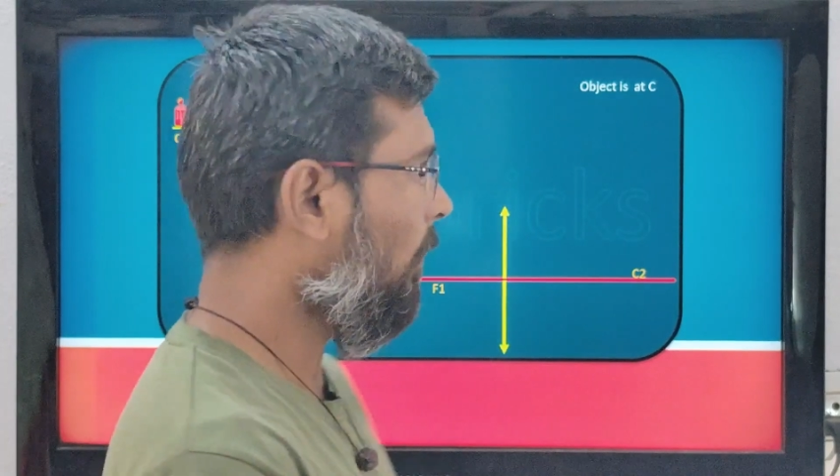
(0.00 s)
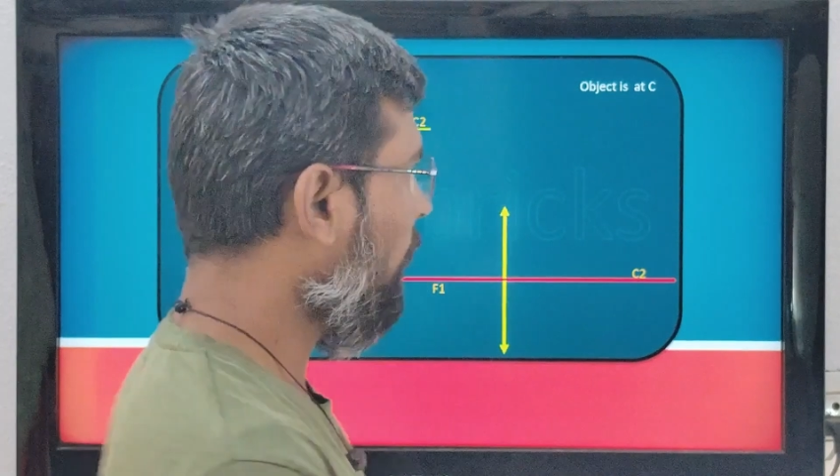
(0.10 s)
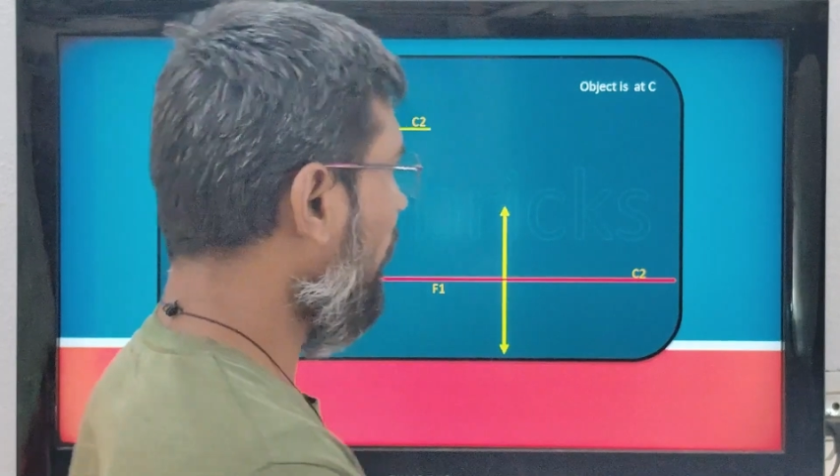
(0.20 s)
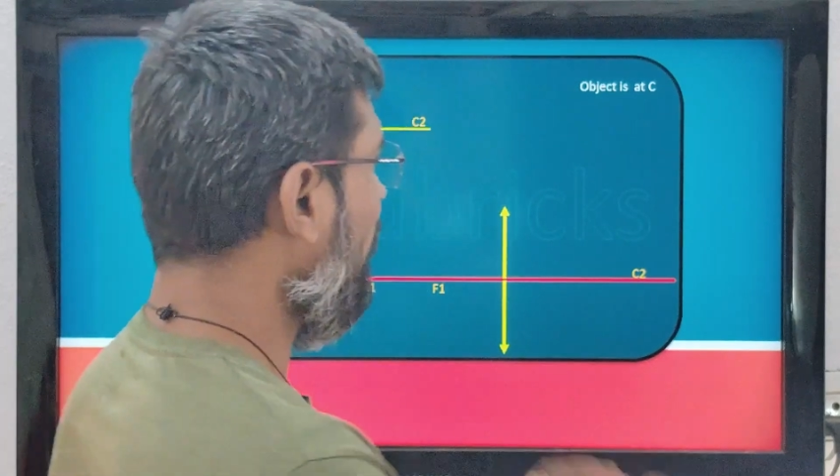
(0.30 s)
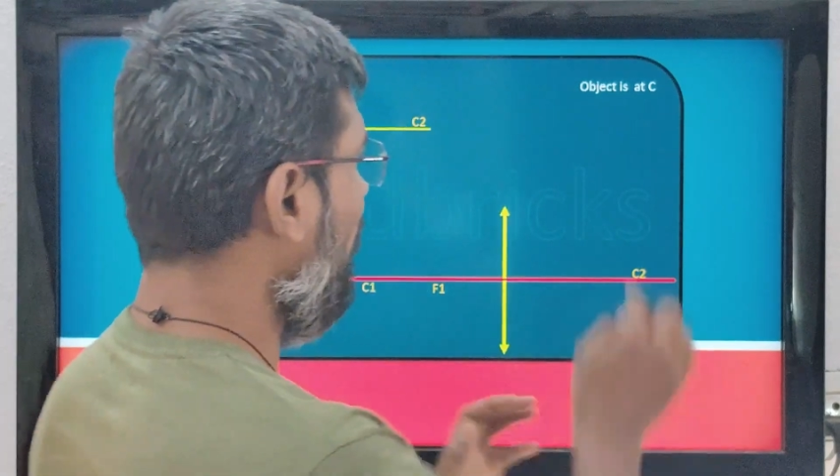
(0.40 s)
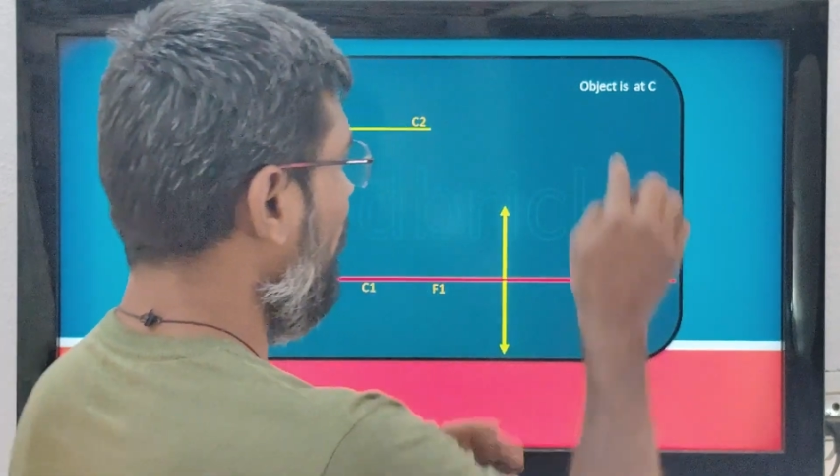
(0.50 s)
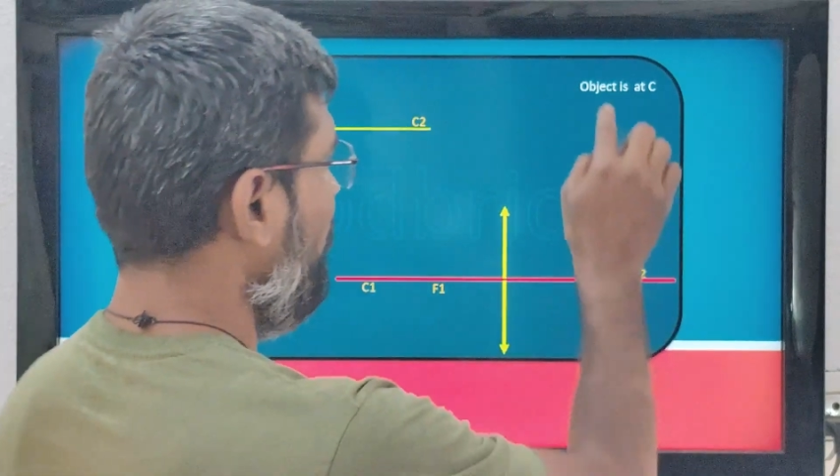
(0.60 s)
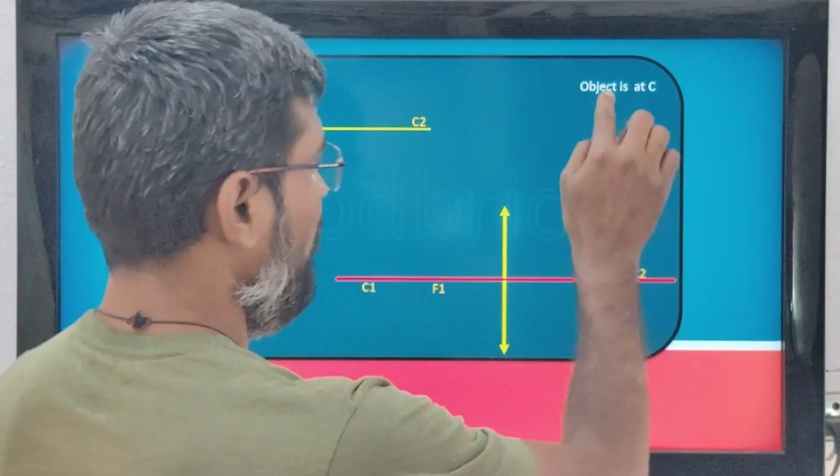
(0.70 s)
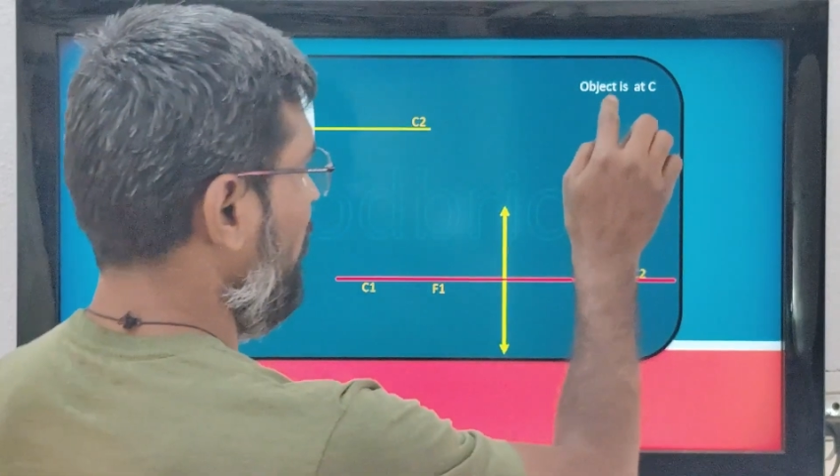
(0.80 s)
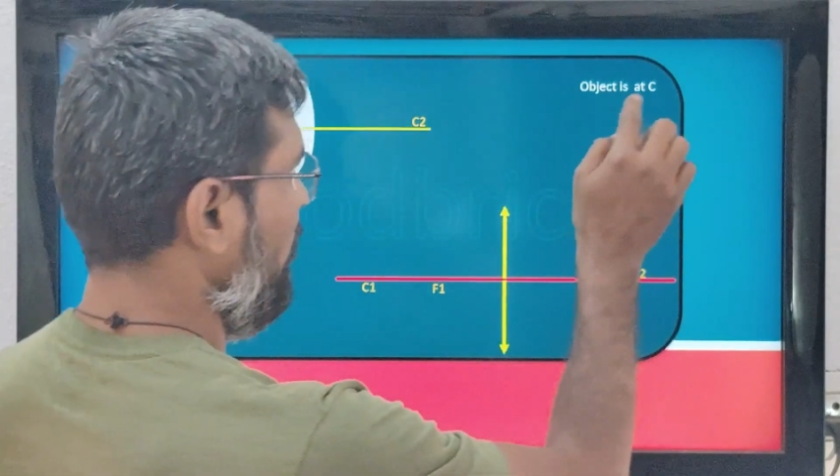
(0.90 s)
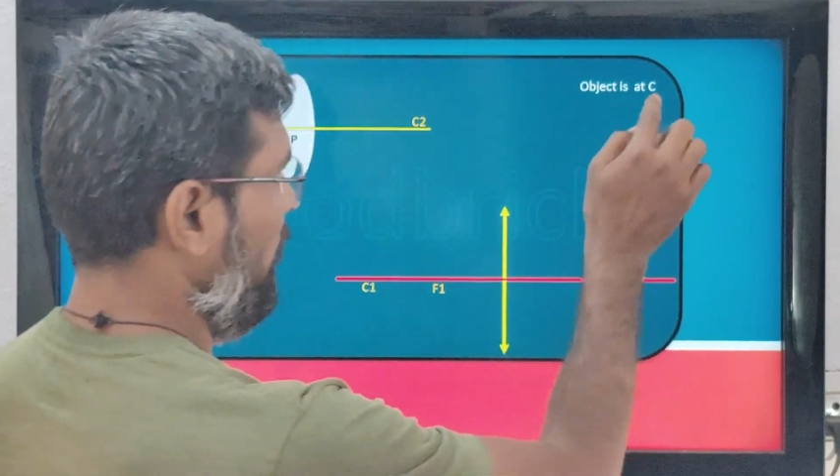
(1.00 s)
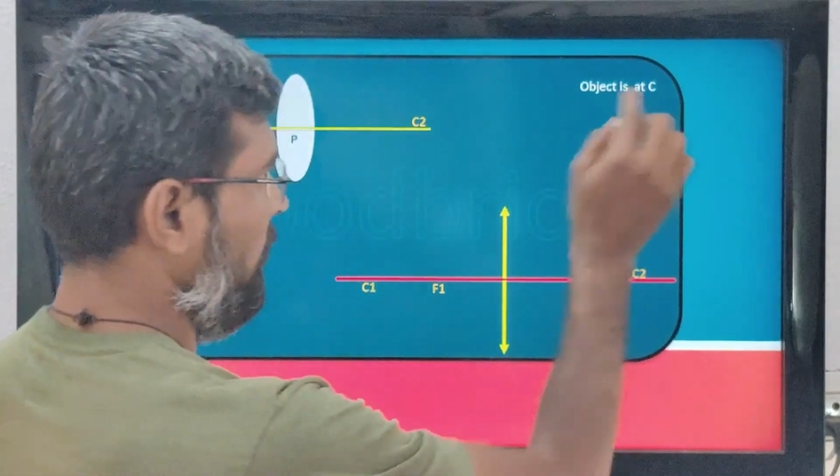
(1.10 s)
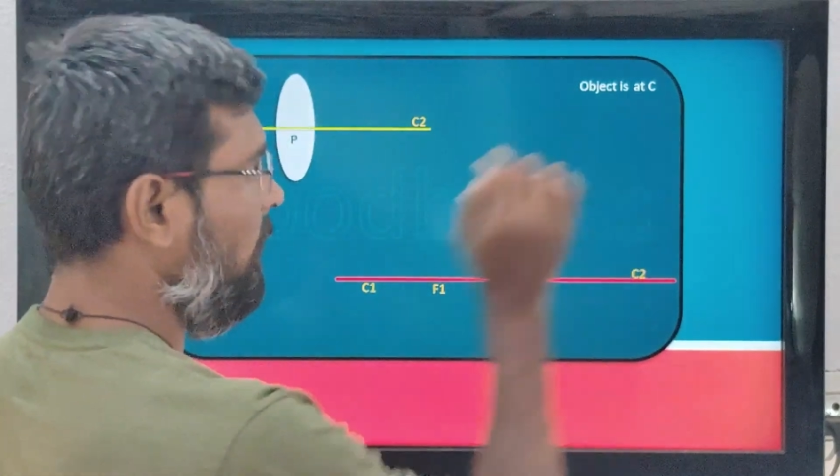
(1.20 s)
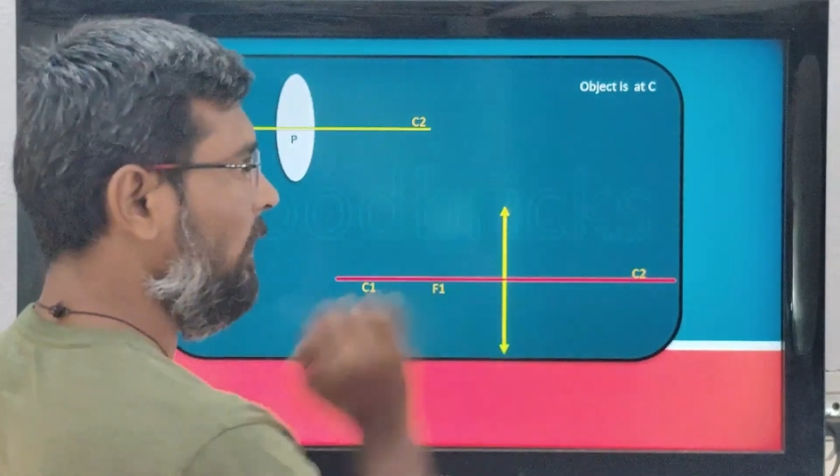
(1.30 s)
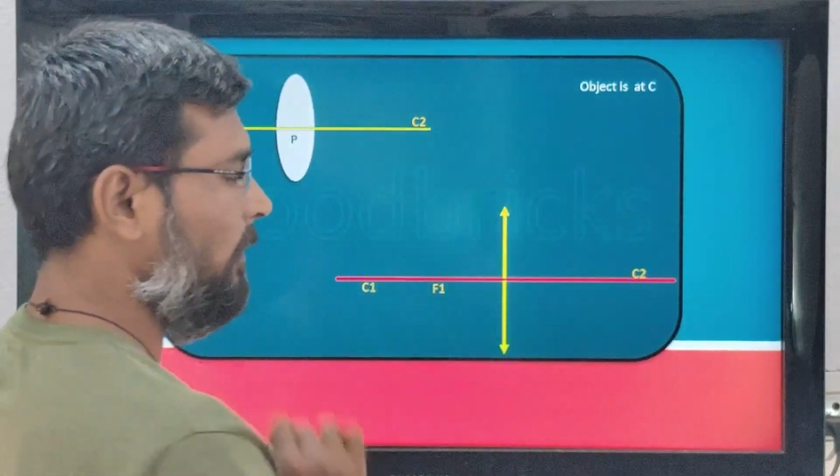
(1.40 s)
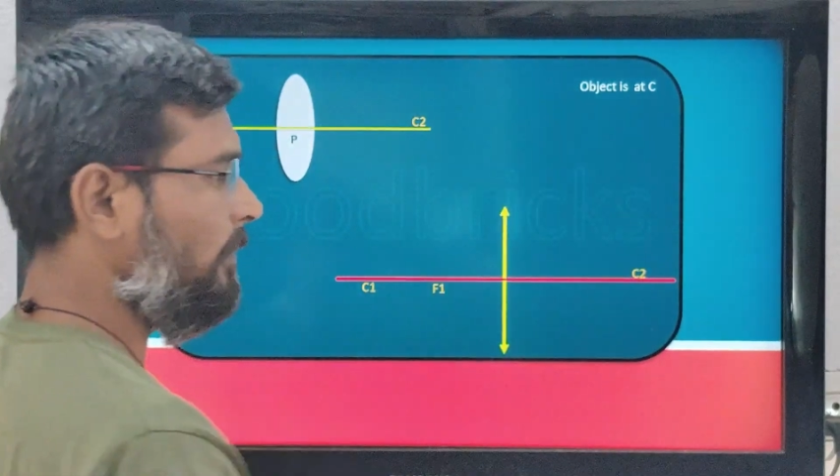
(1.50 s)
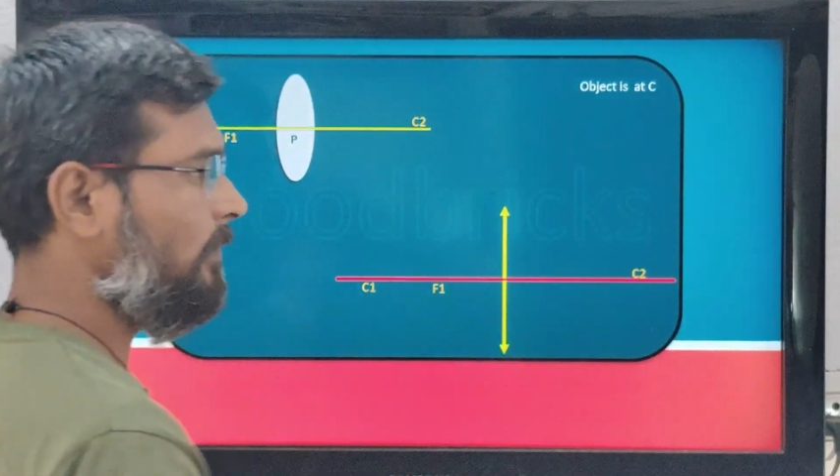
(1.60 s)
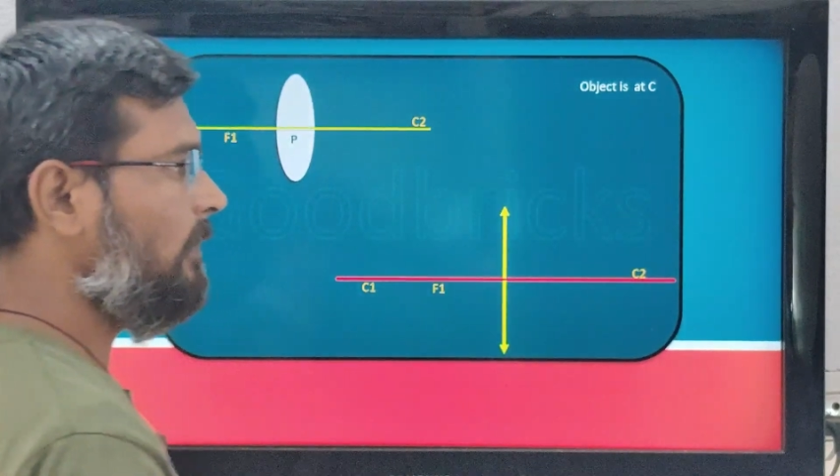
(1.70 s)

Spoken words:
when the object is at C.